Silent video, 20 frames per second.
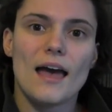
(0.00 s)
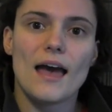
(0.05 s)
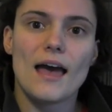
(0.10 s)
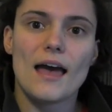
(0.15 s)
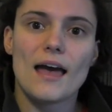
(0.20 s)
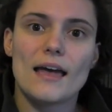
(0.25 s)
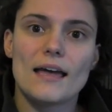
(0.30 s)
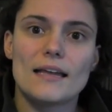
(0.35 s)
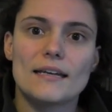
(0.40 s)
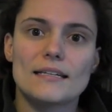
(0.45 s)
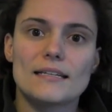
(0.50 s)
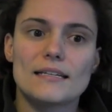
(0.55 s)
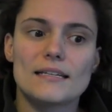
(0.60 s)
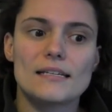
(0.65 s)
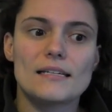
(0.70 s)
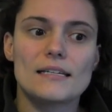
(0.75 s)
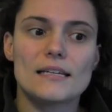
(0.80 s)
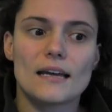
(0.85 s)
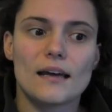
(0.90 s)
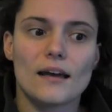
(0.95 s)

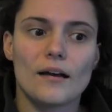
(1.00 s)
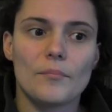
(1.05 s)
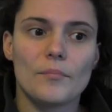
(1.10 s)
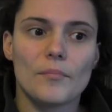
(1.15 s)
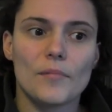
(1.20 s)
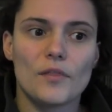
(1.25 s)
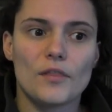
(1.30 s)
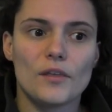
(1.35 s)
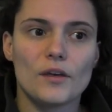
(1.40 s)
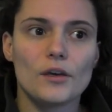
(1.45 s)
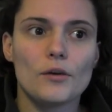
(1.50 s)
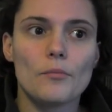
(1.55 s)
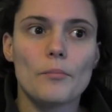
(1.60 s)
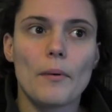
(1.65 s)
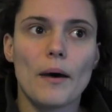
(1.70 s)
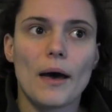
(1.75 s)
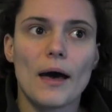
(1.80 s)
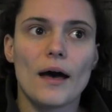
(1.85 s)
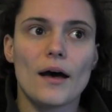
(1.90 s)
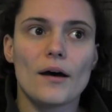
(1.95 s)
and think
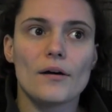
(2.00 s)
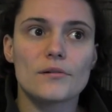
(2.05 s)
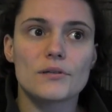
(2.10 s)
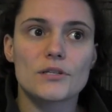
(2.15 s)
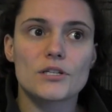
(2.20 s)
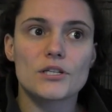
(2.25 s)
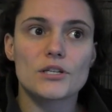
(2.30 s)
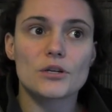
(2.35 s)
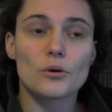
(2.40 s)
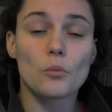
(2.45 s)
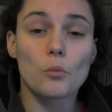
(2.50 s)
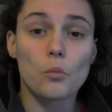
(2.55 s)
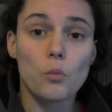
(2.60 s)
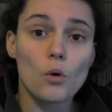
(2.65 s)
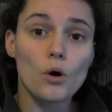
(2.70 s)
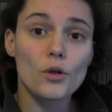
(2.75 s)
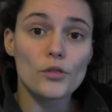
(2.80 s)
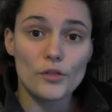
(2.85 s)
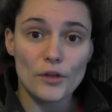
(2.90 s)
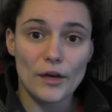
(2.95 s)
about
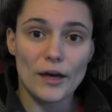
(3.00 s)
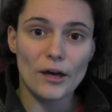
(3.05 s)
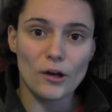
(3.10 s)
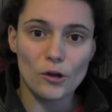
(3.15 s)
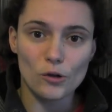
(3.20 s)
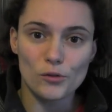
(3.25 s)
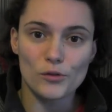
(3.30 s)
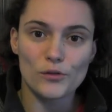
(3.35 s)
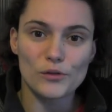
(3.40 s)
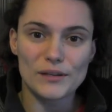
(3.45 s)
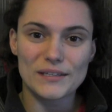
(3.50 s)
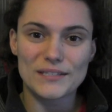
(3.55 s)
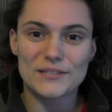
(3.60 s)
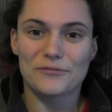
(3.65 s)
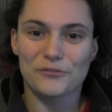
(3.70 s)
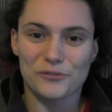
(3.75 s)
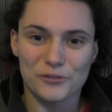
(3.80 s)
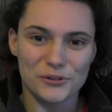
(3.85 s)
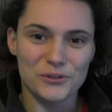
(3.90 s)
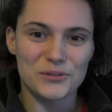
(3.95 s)
what the
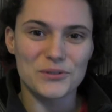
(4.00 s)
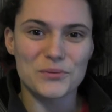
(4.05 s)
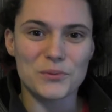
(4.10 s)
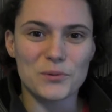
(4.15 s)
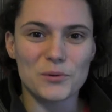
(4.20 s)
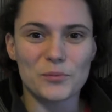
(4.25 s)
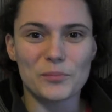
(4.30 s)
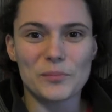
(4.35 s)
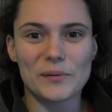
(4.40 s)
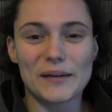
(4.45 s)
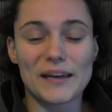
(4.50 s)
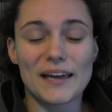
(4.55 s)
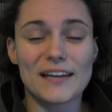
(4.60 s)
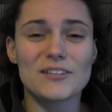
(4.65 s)
healthiest foods will be,